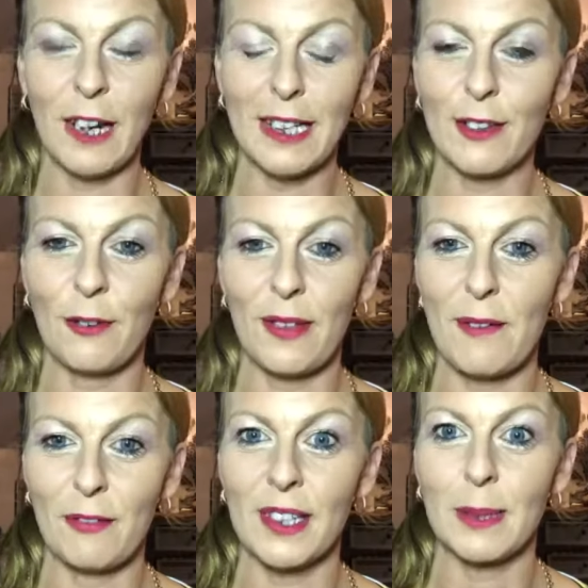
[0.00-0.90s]
flicked off
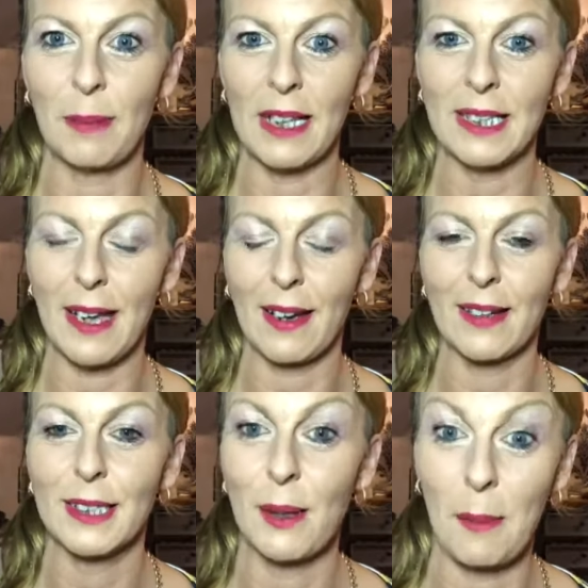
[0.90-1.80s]
then for a split
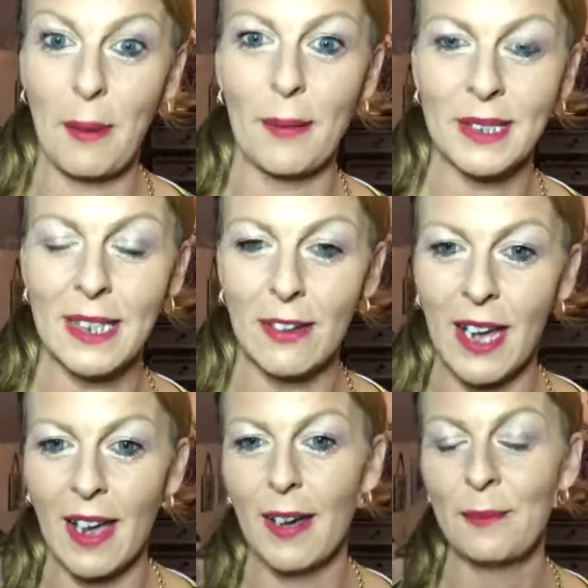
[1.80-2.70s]
second, but I'm still
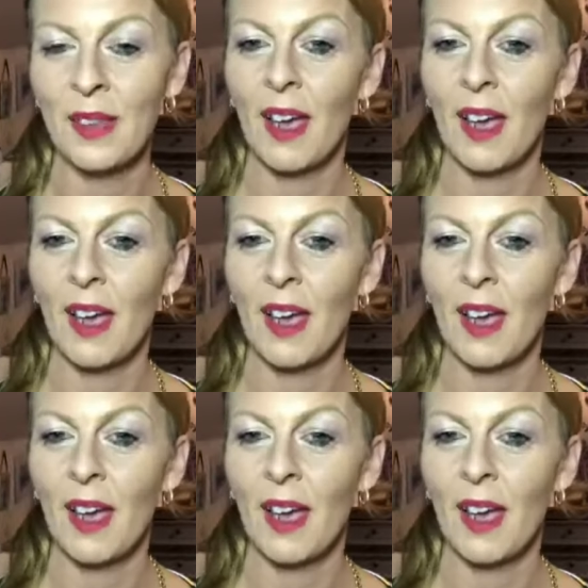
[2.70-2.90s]
here.